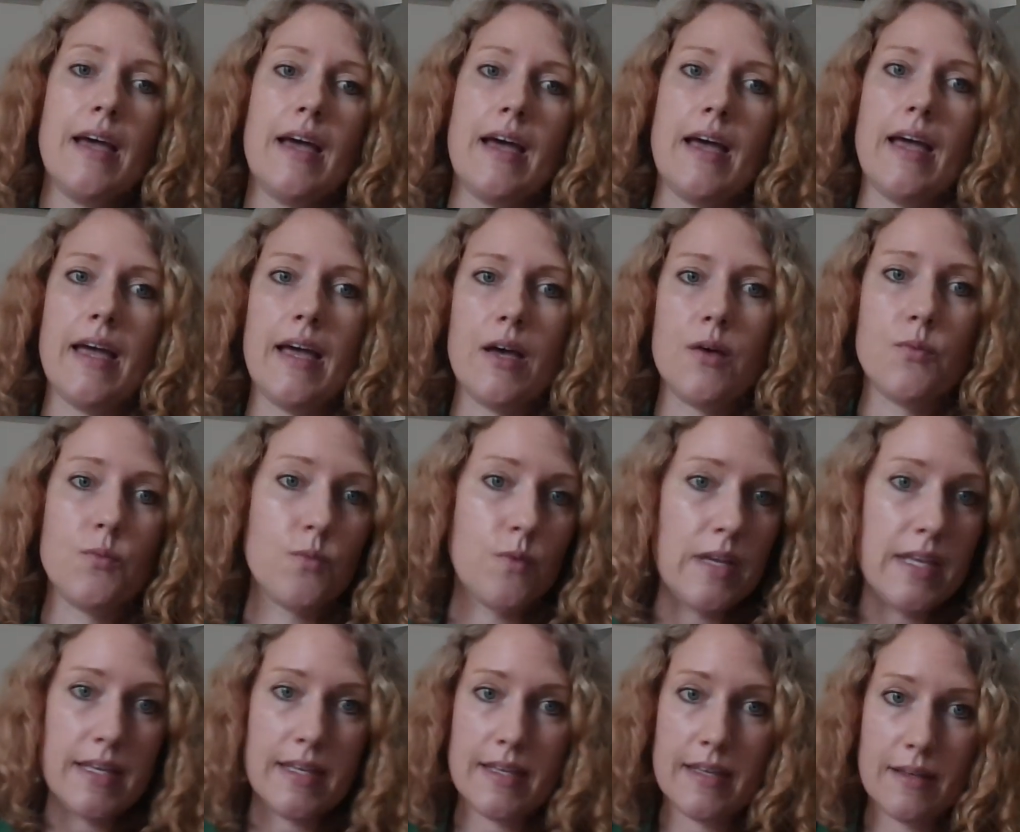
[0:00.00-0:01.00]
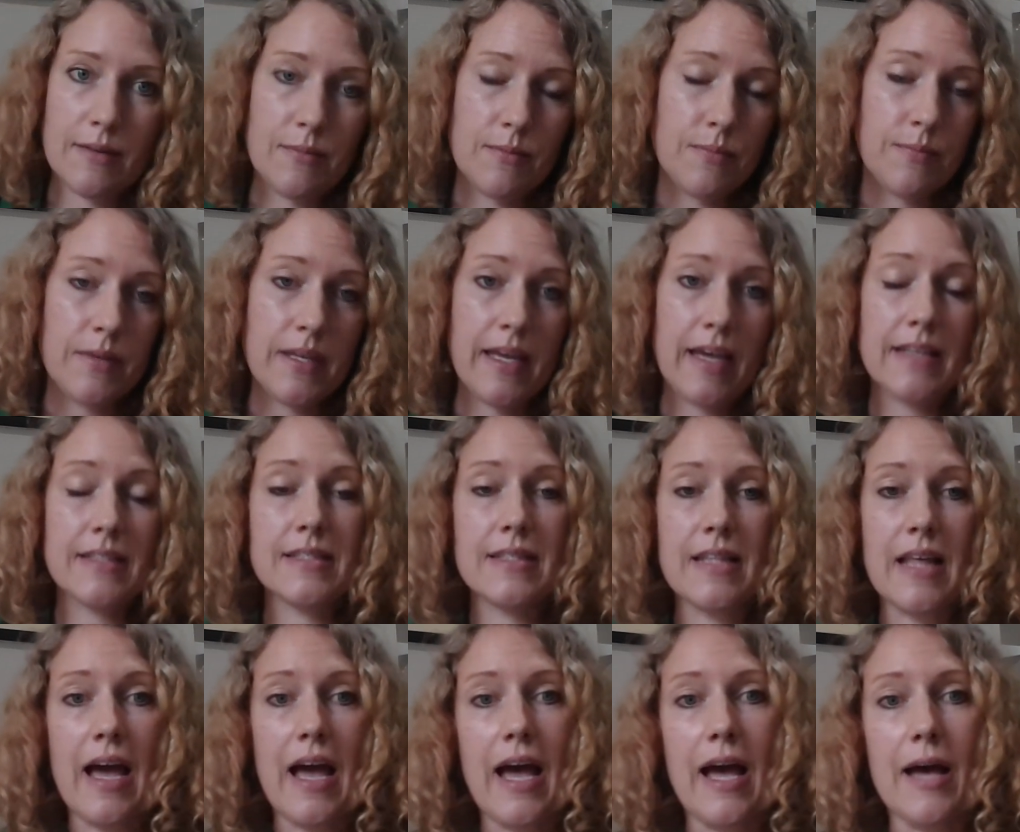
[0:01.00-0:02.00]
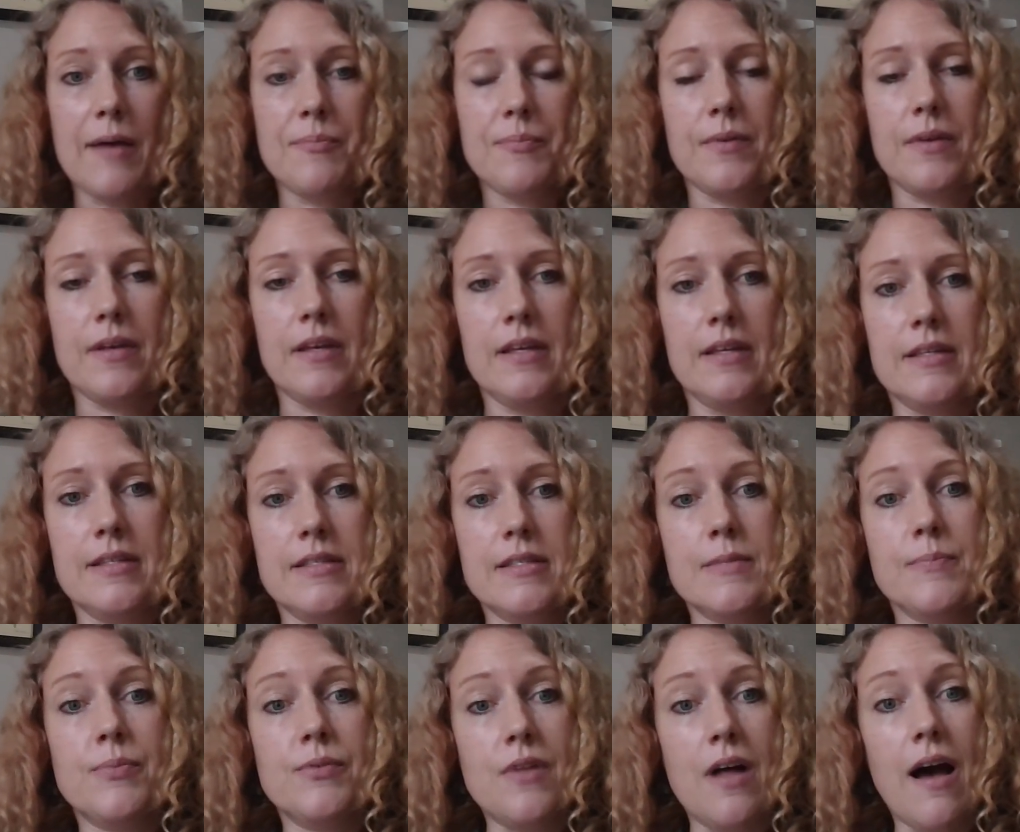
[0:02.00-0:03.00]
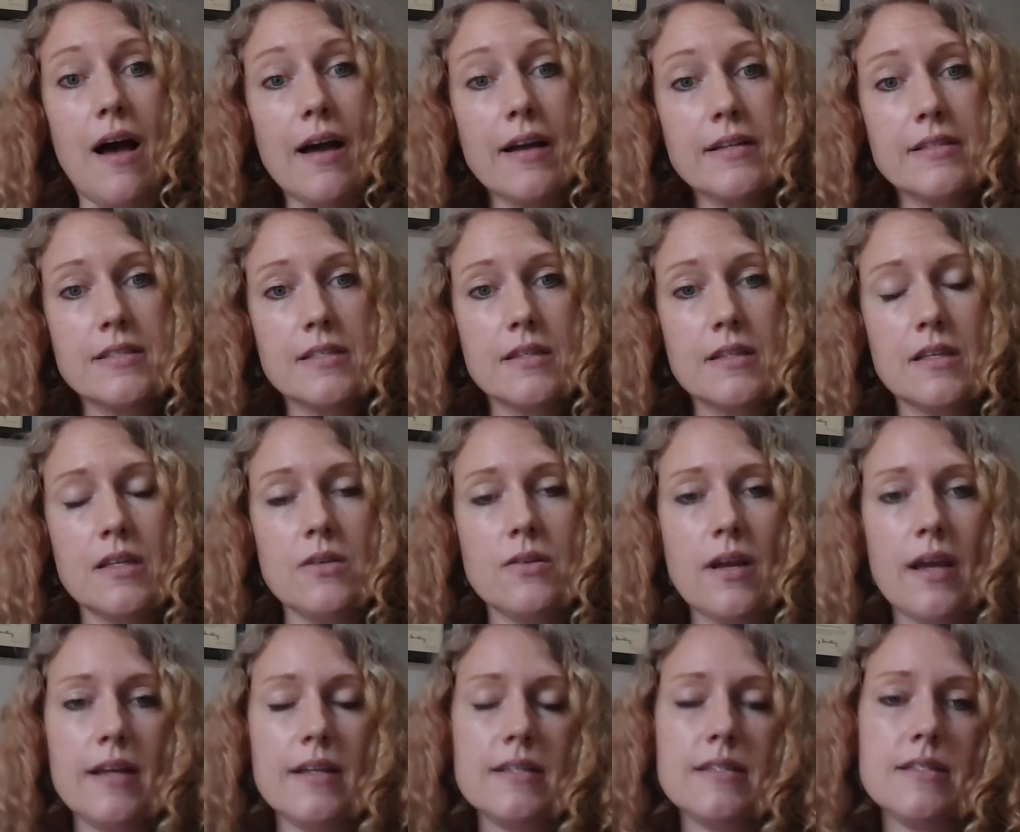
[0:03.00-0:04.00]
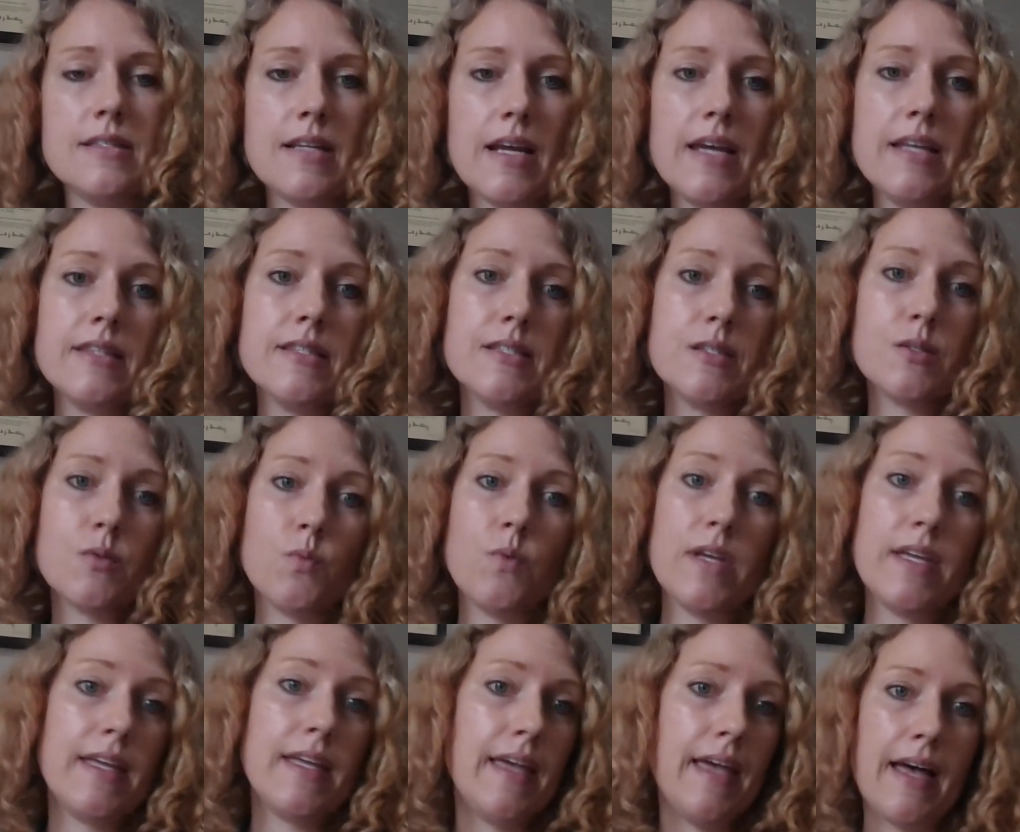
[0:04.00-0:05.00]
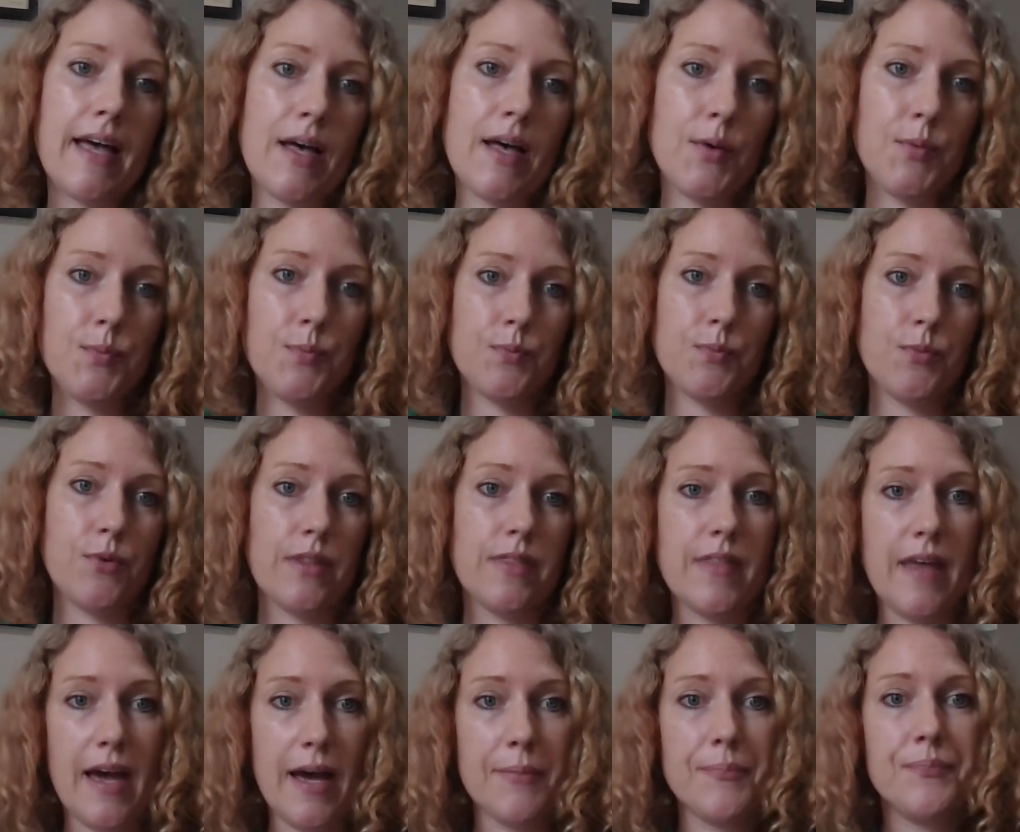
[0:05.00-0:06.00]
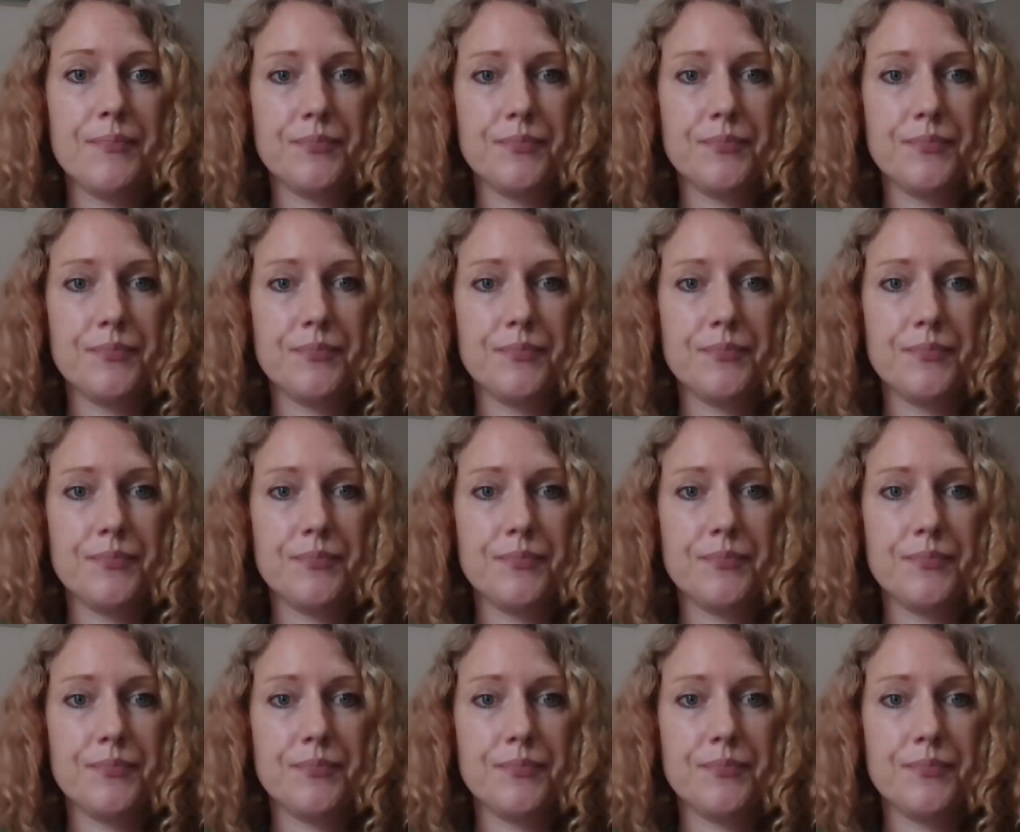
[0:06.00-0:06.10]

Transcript: and because the app is blocked in the United States, we can't help with that.